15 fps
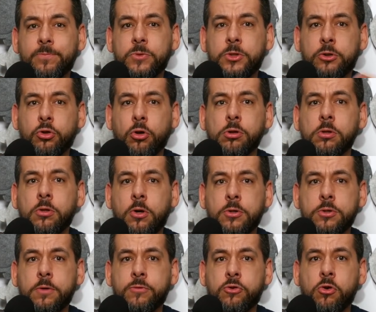The total
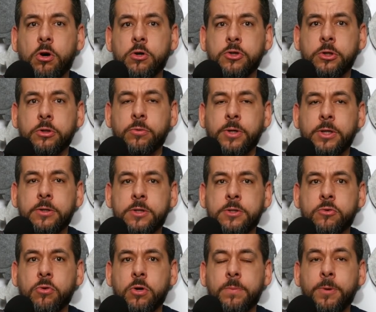cost of charging during this
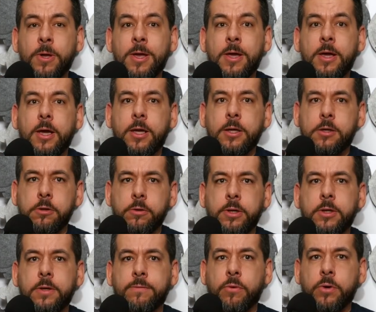trip,
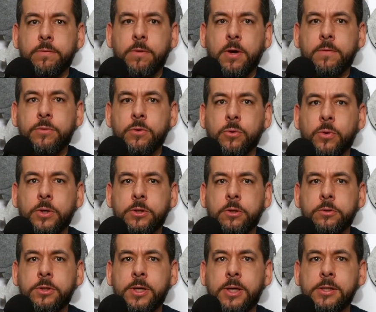including the 45 euro at
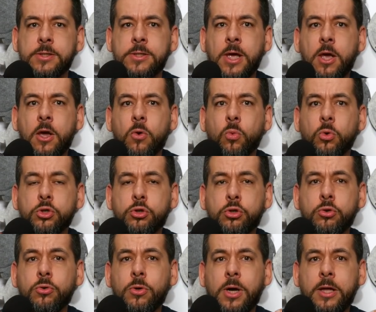hotels, was
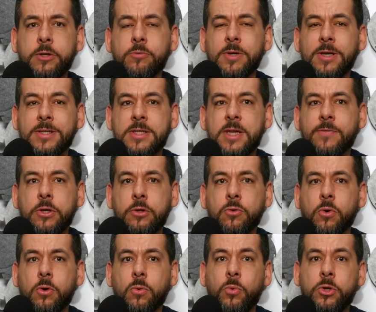207
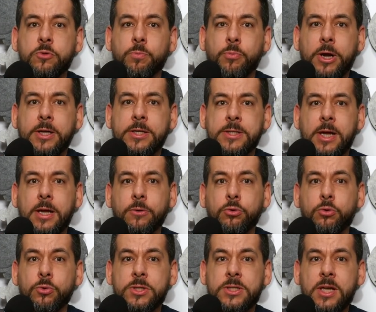euro, which breaks down
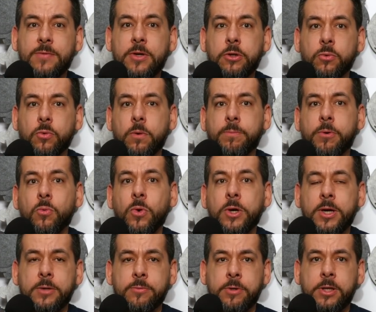to 7 euro per
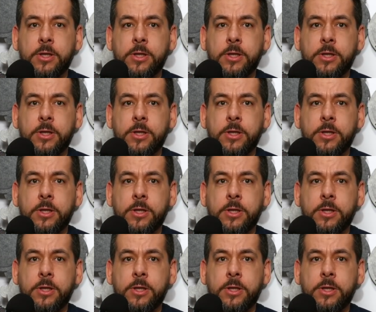100